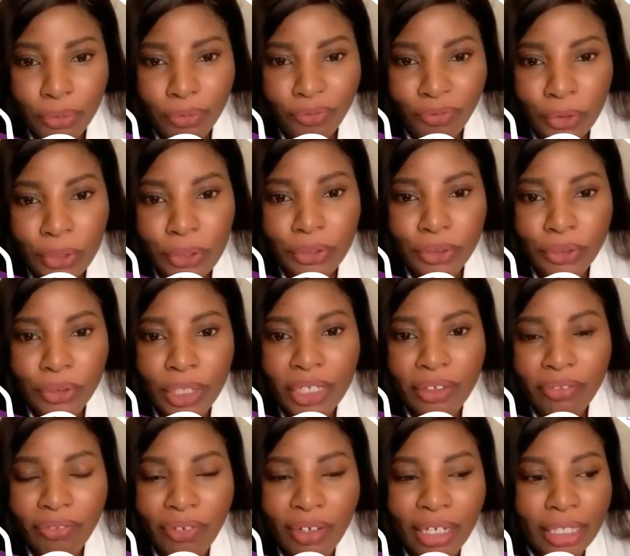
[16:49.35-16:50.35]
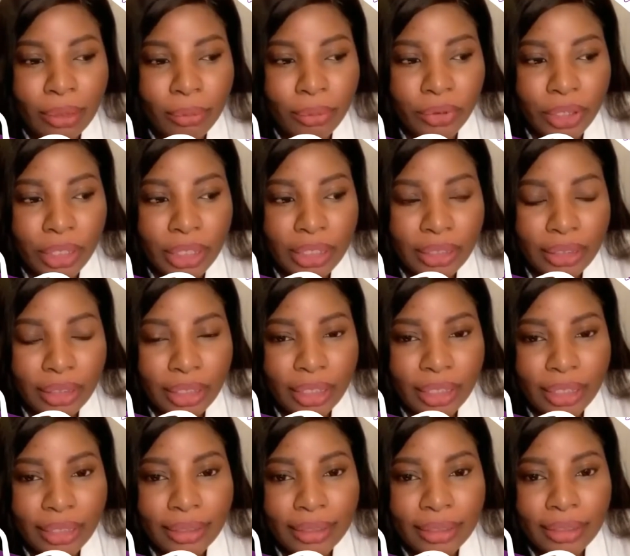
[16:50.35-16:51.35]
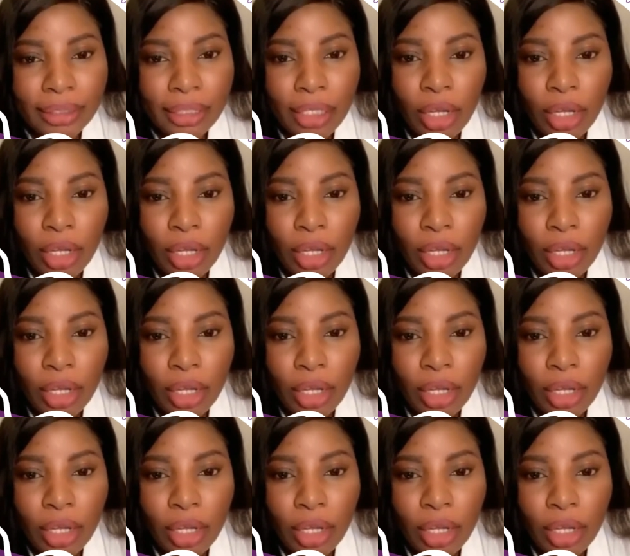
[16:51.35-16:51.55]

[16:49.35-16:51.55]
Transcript: uterine fibroids is,